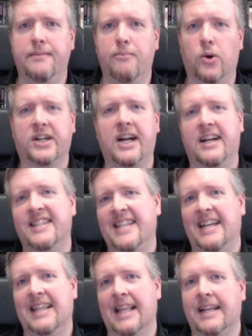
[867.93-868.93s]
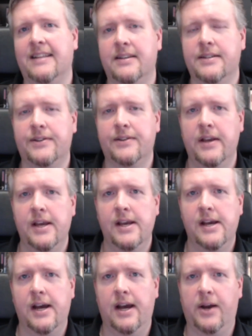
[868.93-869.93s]
more content like this.
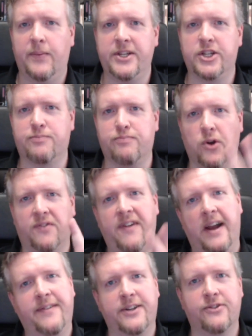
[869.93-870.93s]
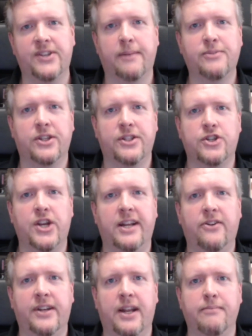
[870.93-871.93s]
We just broke 500 subs on the
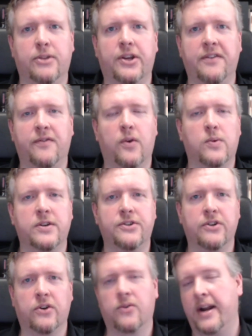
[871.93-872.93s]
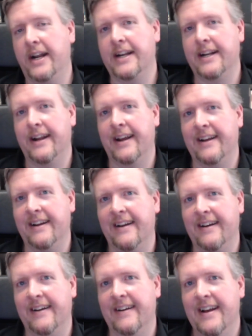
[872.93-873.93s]
channel, and I'm looking forward to creating
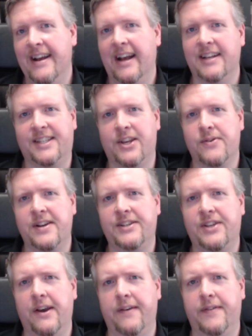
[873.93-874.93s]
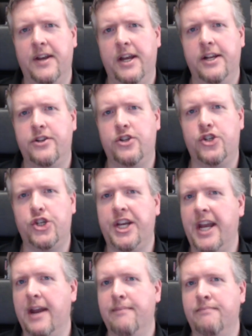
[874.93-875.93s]
a series of
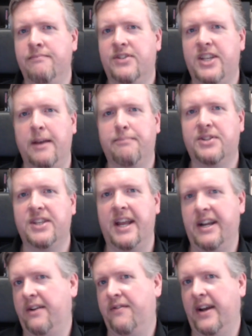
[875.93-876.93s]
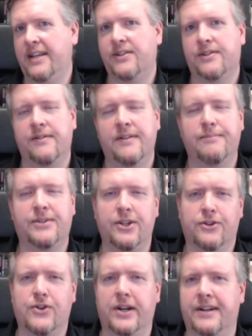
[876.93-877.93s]
GM tips and advice.
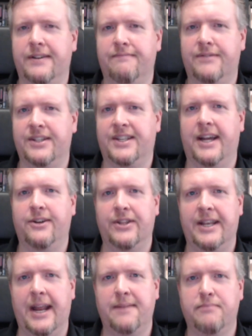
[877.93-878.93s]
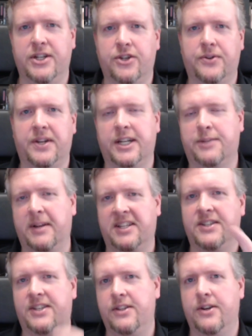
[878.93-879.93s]
Still trying to decide on the name, but you can expect
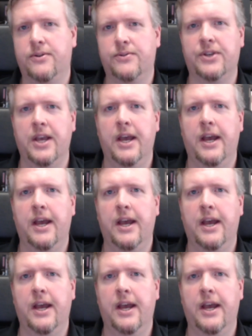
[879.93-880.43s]
to see those